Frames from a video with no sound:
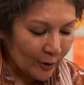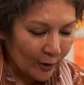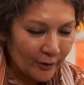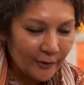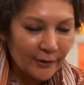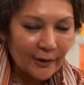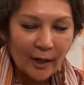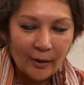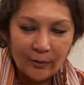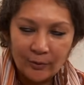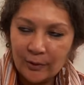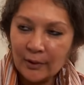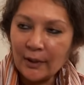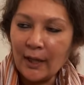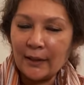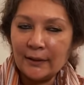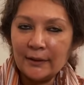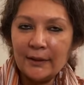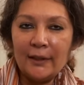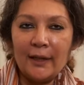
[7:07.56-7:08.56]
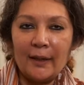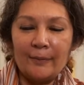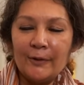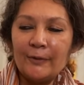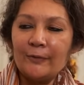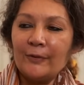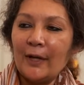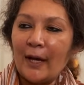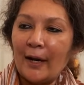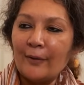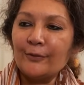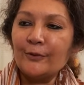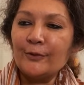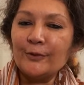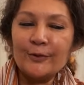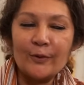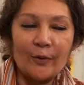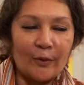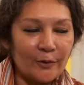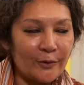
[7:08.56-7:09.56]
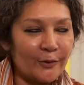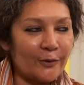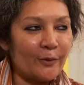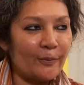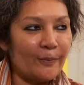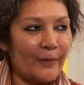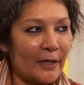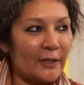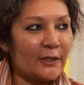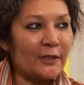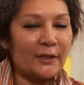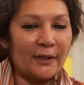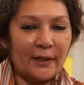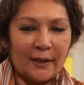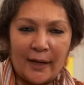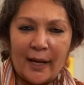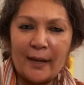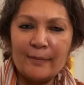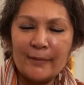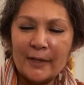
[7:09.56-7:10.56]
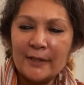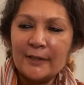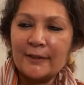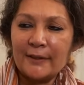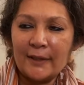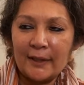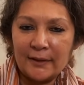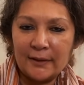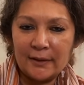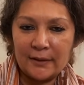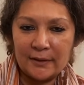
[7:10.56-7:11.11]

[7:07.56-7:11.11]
Beyond Rahul Gandhi, we have to also mention, and I must say